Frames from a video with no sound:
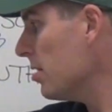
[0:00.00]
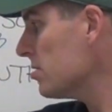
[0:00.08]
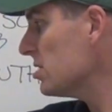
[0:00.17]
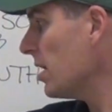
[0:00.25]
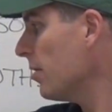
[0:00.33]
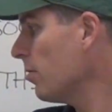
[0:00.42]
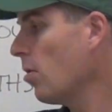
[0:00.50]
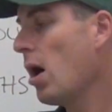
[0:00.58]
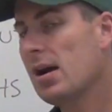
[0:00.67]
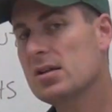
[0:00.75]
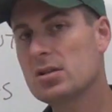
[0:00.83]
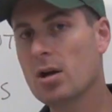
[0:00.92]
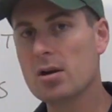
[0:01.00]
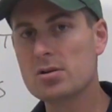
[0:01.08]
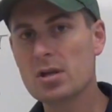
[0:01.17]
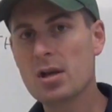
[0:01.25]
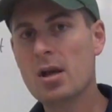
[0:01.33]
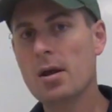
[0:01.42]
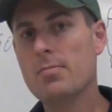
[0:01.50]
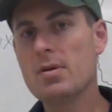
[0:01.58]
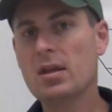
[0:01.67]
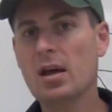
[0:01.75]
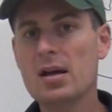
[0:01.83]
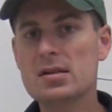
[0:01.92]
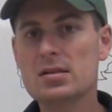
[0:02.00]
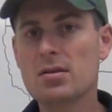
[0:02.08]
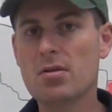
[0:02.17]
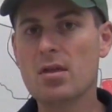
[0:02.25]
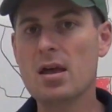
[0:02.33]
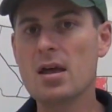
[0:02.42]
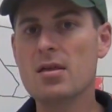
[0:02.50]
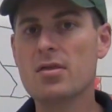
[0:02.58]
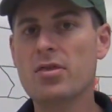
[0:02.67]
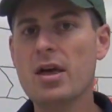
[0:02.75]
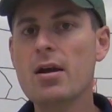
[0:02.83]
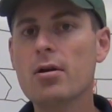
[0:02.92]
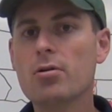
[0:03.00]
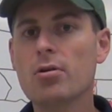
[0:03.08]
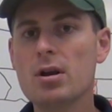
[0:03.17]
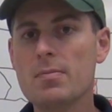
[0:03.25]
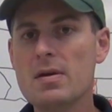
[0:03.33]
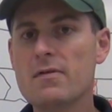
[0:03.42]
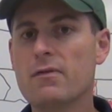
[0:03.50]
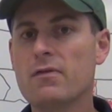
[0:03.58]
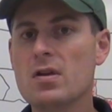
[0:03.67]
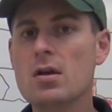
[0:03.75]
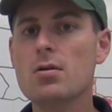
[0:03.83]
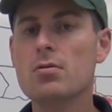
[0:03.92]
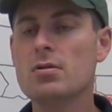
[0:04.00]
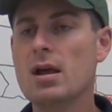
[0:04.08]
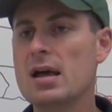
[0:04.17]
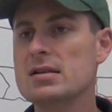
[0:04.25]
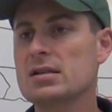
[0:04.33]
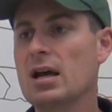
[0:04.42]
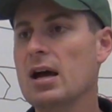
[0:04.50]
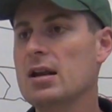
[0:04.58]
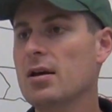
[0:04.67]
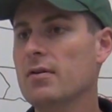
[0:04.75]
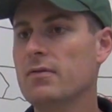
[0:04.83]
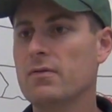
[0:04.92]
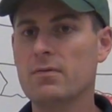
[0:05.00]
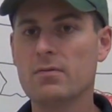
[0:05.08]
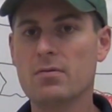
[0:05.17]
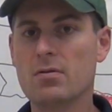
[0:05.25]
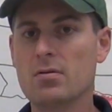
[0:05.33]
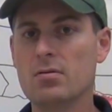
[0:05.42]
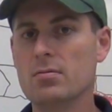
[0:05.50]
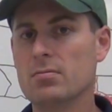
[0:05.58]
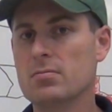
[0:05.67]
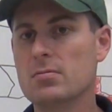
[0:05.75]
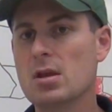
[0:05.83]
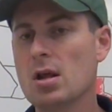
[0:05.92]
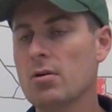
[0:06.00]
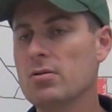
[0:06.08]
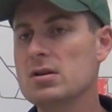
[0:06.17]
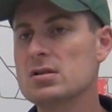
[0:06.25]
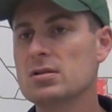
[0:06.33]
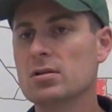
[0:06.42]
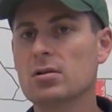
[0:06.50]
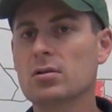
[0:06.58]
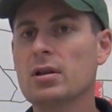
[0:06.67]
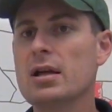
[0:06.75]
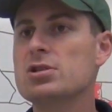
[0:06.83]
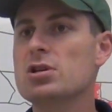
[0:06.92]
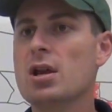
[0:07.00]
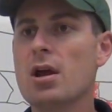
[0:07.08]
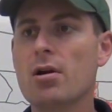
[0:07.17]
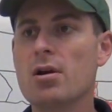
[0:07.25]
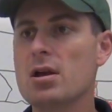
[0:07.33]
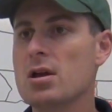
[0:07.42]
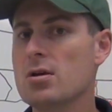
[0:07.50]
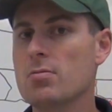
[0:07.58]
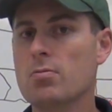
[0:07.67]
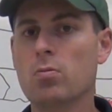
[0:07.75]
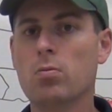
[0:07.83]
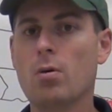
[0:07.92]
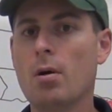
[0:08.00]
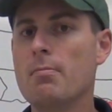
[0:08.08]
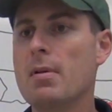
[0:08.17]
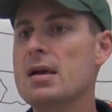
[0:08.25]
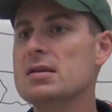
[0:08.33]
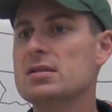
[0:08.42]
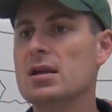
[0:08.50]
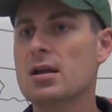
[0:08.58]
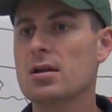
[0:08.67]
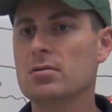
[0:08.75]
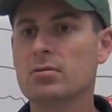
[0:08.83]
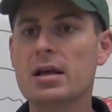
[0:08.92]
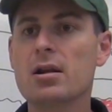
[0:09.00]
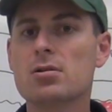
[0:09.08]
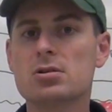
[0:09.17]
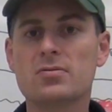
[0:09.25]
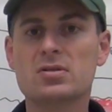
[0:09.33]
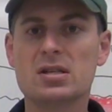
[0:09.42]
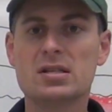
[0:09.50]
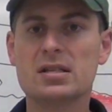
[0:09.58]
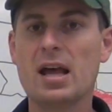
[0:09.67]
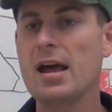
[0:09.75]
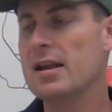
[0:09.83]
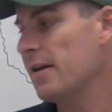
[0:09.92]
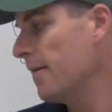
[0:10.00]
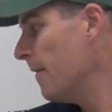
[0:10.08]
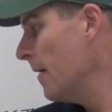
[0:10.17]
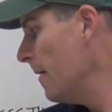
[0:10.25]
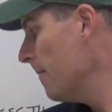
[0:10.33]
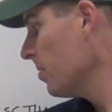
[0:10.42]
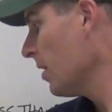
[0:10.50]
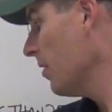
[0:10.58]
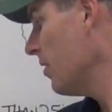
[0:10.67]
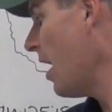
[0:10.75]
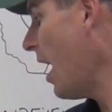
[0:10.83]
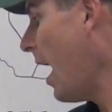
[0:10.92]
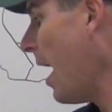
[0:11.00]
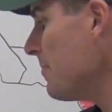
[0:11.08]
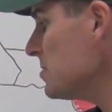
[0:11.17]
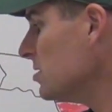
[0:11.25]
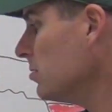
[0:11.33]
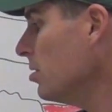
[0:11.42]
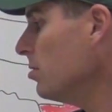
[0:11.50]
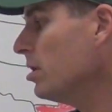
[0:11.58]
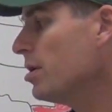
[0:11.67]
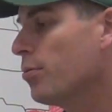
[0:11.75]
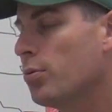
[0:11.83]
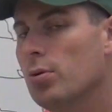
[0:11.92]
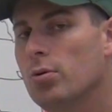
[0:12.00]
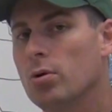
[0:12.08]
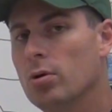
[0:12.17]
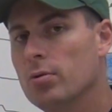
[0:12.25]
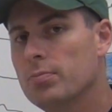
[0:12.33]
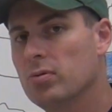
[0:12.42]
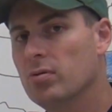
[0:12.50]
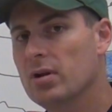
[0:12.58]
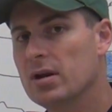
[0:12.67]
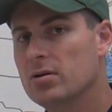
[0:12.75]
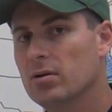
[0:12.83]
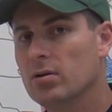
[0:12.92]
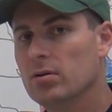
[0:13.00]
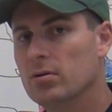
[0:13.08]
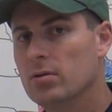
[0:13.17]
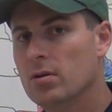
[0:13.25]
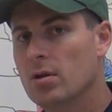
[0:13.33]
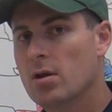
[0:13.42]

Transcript: here Southern rock stars because they are going to be viewed as kind of these legendary, amazing leaders of society. They absolutely rule political